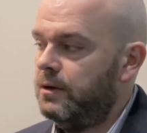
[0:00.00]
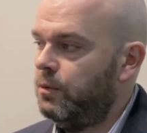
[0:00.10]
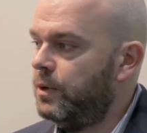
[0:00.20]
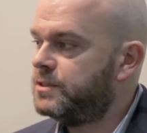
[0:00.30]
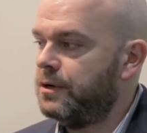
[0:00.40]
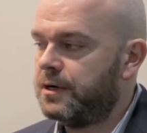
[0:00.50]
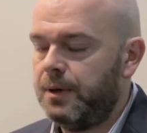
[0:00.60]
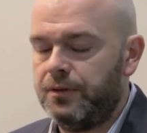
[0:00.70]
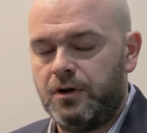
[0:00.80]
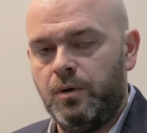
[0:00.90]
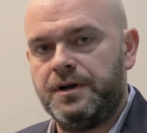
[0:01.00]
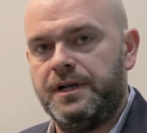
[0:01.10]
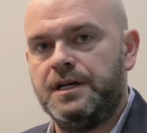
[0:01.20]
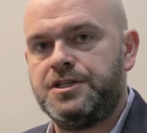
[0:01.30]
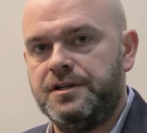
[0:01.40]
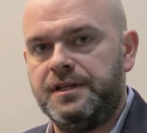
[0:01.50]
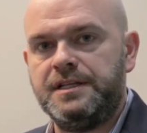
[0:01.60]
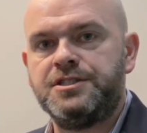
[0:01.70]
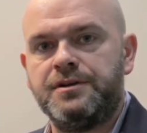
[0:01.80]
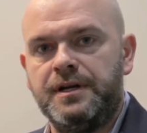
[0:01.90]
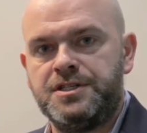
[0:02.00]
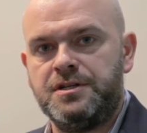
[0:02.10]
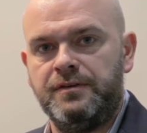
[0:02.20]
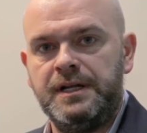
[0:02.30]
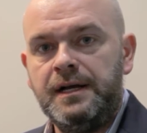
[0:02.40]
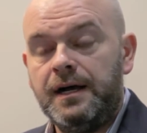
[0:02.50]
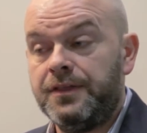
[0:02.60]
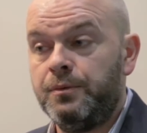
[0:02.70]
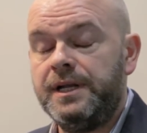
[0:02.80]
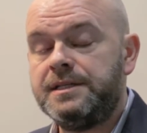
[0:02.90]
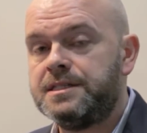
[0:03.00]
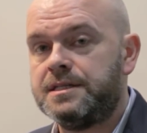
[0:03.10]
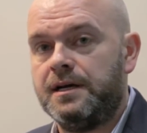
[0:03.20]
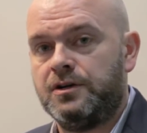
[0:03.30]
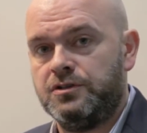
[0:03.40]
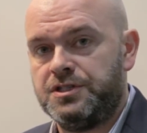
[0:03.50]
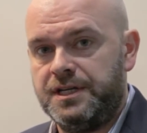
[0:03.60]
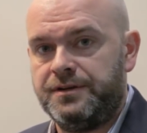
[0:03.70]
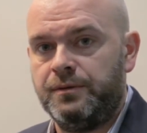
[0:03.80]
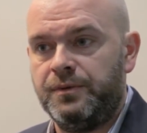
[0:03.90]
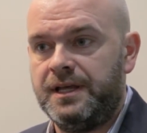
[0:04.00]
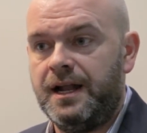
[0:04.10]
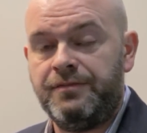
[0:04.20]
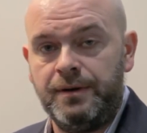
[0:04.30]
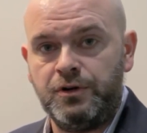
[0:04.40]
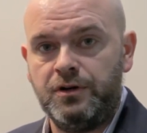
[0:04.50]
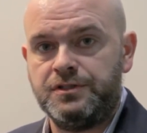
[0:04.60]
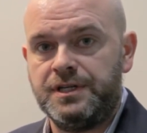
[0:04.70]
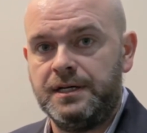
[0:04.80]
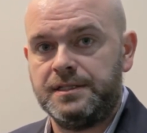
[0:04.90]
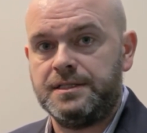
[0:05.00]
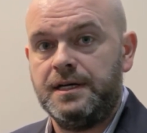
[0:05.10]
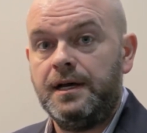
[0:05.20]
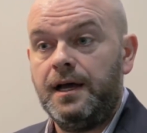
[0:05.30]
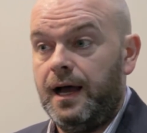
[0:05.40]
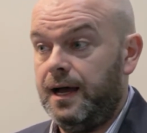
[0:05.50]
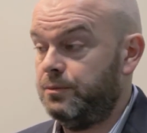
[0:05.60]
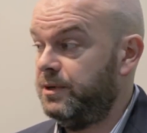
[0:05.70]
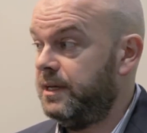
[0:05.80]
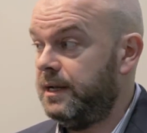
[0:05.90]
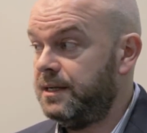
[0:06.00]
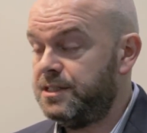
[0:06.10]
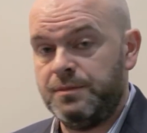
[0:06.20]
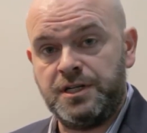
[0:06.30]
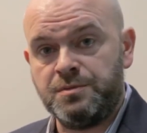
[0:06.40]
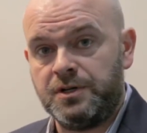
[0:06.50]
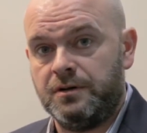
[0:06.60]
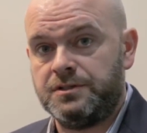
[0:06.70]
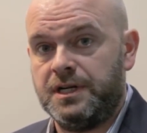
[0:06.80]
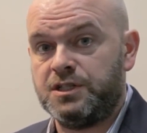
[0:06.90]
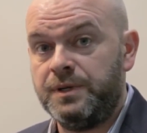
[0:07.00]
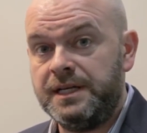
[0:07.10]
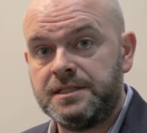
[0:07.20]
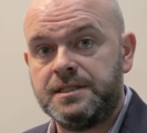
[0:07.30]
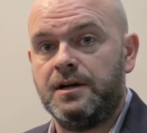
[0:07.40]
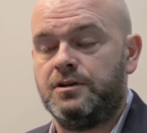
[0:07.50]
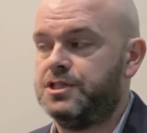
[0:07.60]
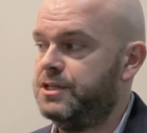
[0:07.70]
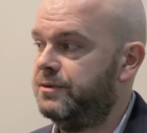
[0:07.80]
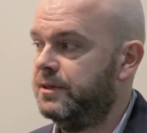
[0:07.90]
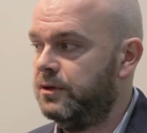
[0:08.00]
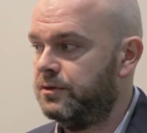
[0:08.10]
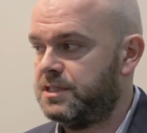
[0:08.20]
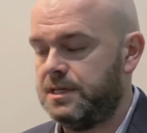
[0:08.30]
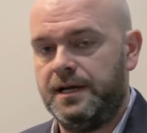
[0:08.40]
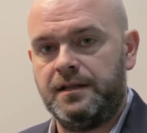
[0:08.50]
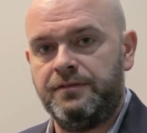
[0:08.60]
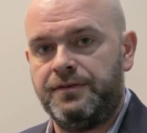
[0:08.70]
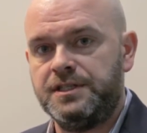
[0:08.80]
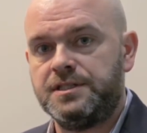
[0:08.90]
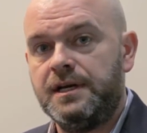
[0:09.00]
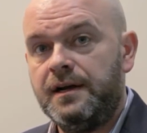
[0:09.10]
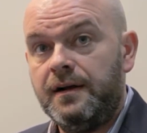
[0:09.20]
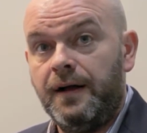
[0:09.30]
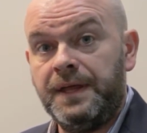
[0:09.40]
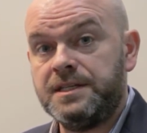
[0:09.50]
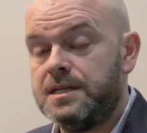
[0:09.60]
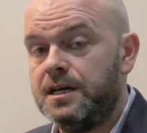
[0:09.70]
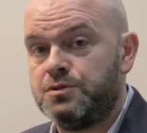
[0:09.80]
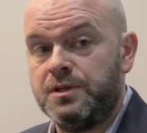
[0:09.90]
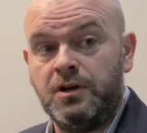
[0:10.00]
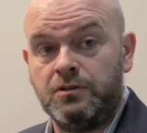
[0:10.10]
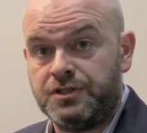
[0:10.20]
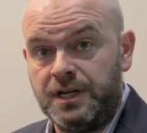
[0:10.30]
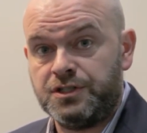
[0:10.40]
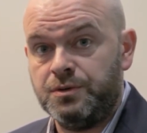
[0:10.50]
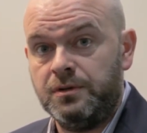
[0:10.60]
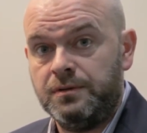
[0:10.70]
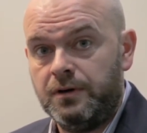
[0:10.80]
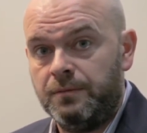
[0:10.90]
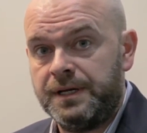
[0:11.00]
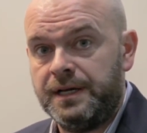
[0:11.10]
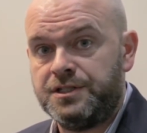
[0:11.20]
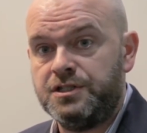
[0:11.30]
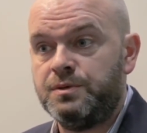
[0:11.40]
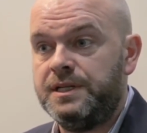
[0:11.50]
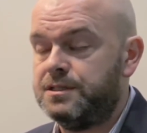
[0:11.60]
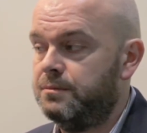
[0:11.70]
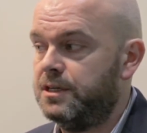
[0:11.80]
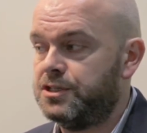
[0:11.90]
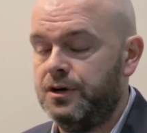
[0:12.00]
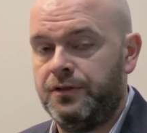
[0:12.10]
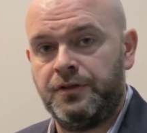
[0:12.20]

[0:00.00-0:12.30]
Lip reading: we're talking about the coordination and the integration of it. I think we need to start considering within FM contracts and within energy management contracts, we need to start considering the other side of the fence. And that starts with contractual obligations. We need to make sure that